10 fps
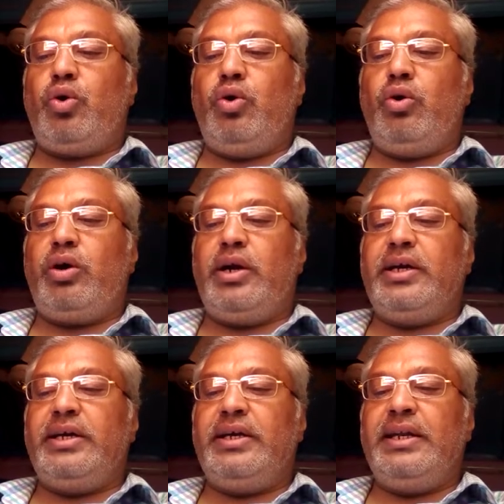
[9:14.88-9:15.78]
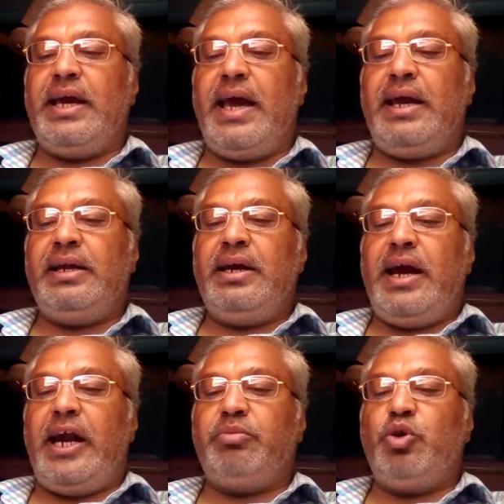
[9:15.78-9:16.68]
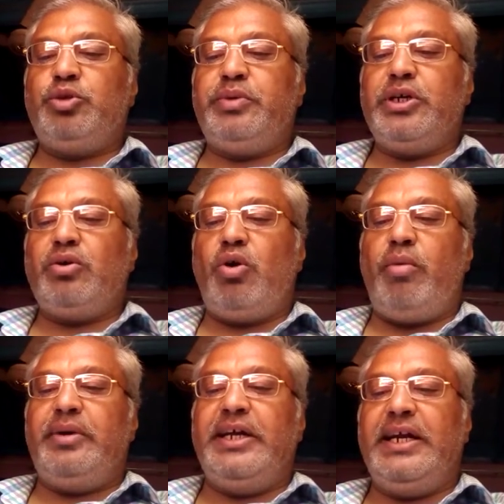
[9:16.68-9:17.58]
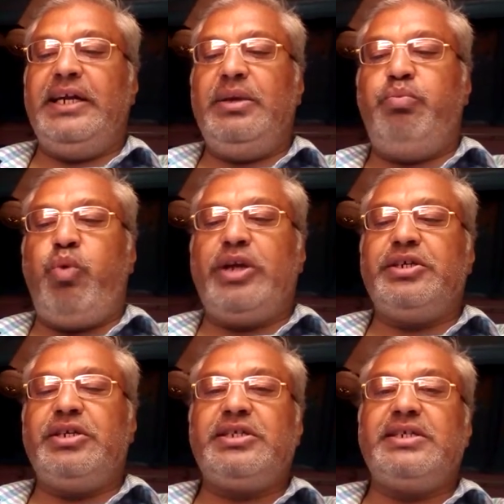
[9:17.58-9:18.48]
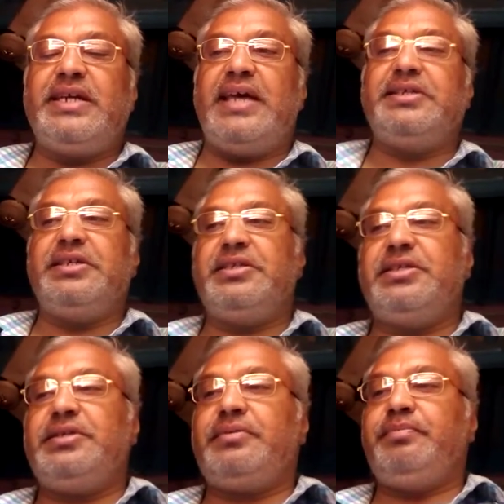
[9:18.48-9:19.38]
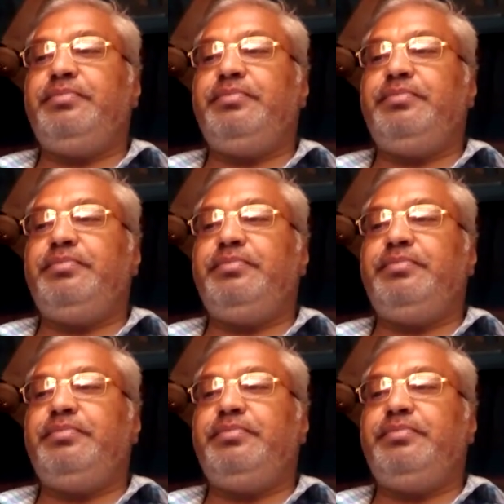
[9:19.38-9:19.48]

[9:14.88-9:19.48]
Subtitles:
cloaked in an atmosphere of deadly poisonous gases.